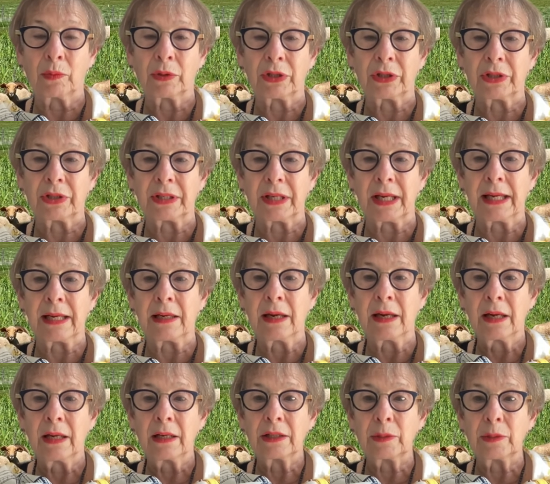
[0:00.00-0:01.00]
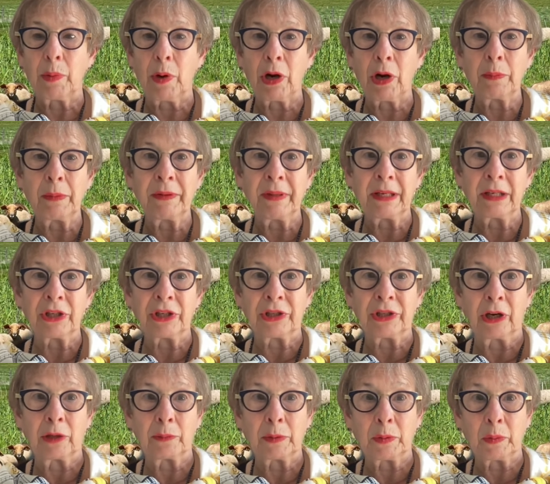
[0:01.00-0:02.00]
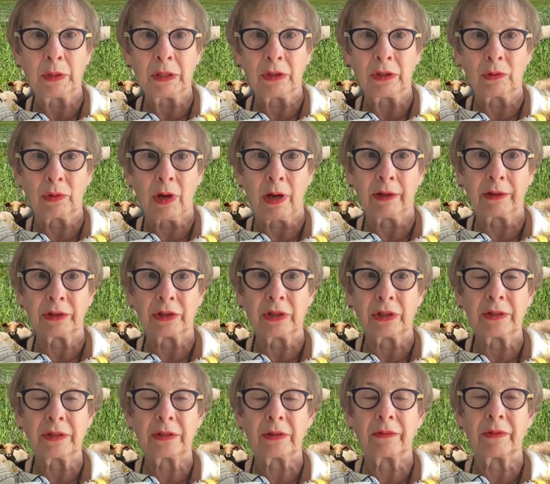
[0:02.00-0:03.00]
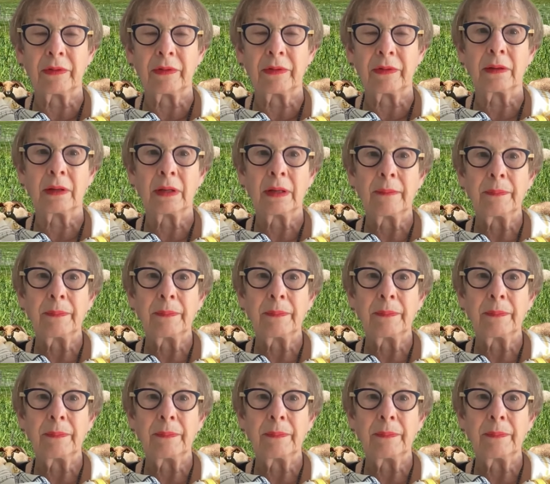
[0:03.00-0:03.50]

which is a department that is shared between two colleges. So the,